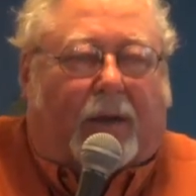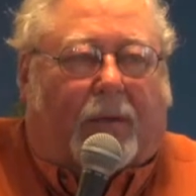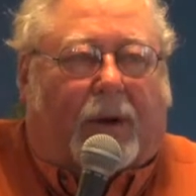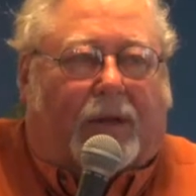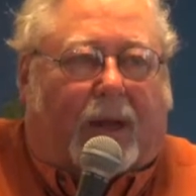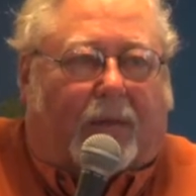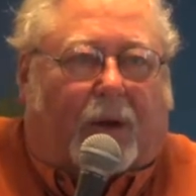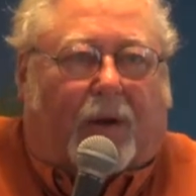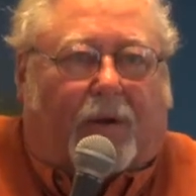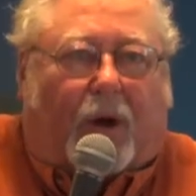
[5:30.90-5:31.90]
when I take my
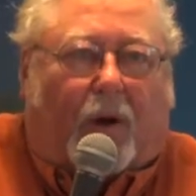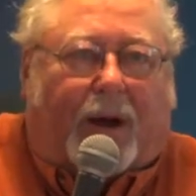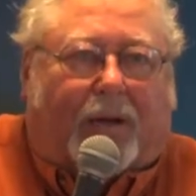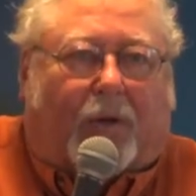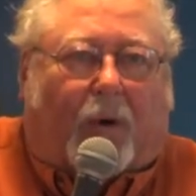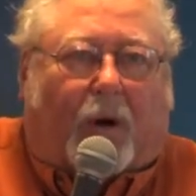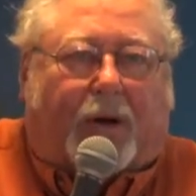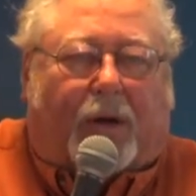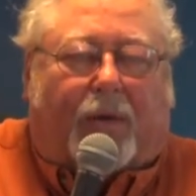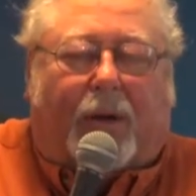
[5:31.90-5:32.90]
little dog out to
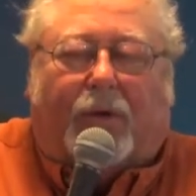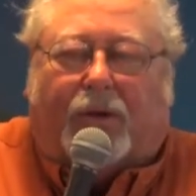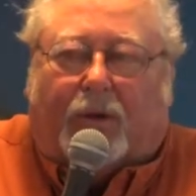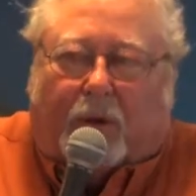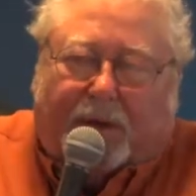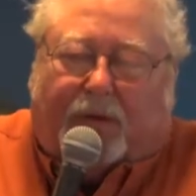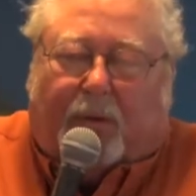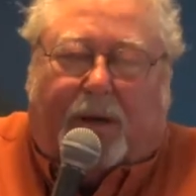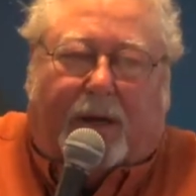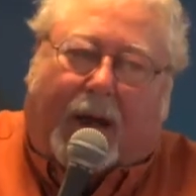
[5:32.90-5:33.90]
walk, you know, he wants to go this
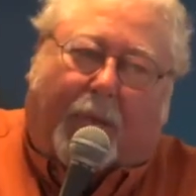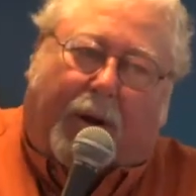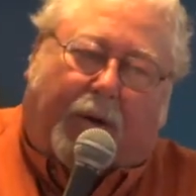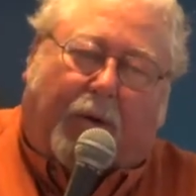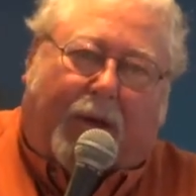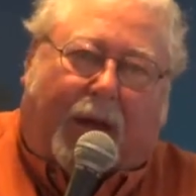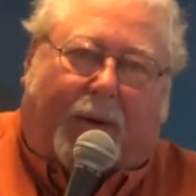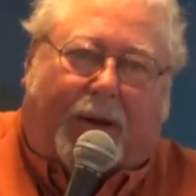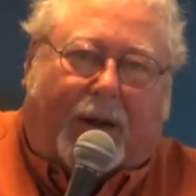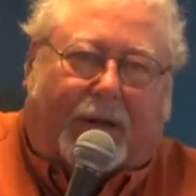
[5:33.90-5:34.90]
way and I want to go that
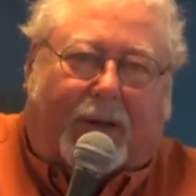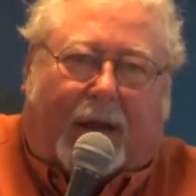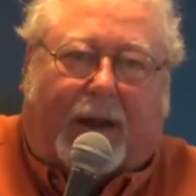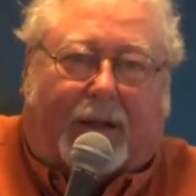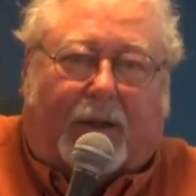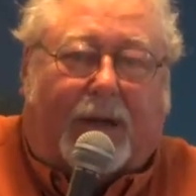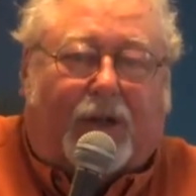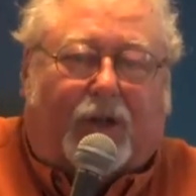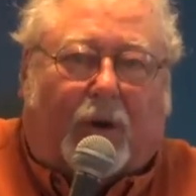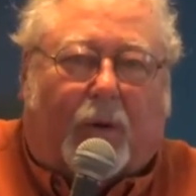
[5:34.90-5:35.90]
way. And I, I got the
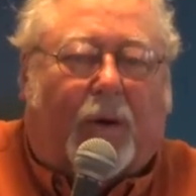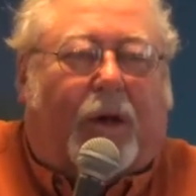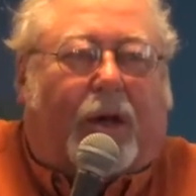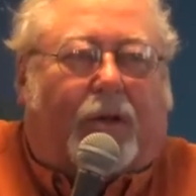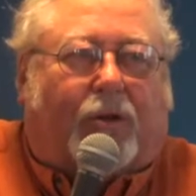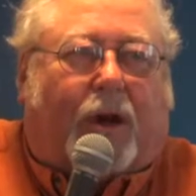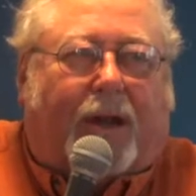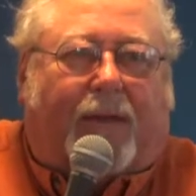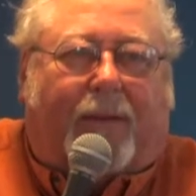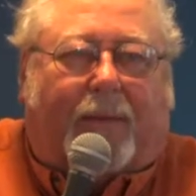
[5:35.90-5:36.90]
leash though, so I
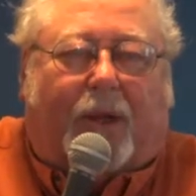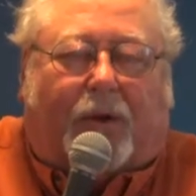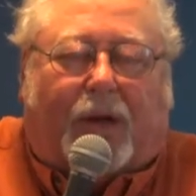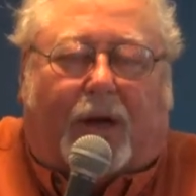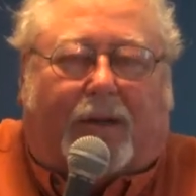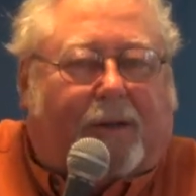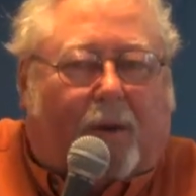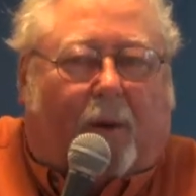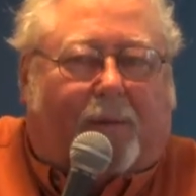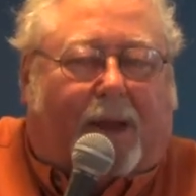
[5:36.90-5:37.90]
give him a little tug. Said,
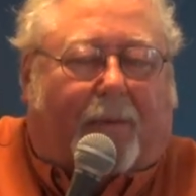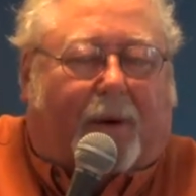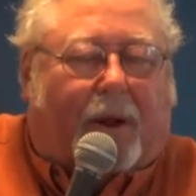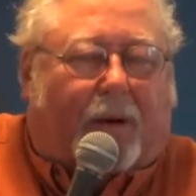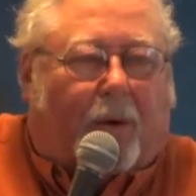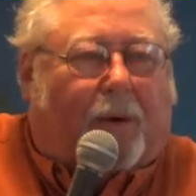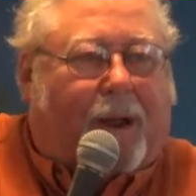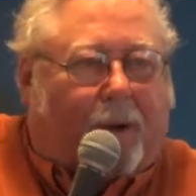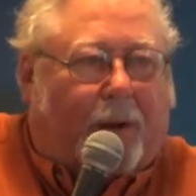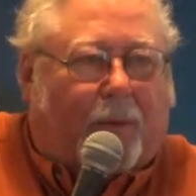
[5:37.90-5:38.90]
nope, now we're not going
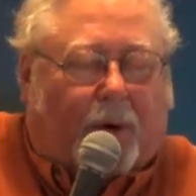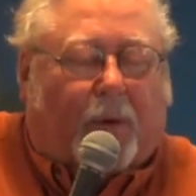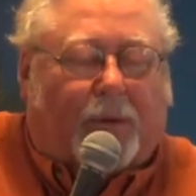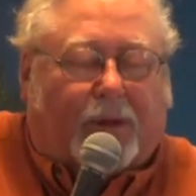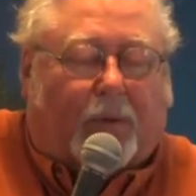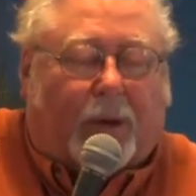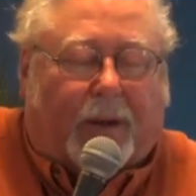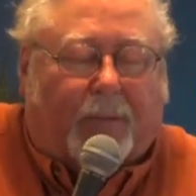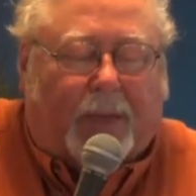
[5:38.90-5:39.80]
that way, we're going this way.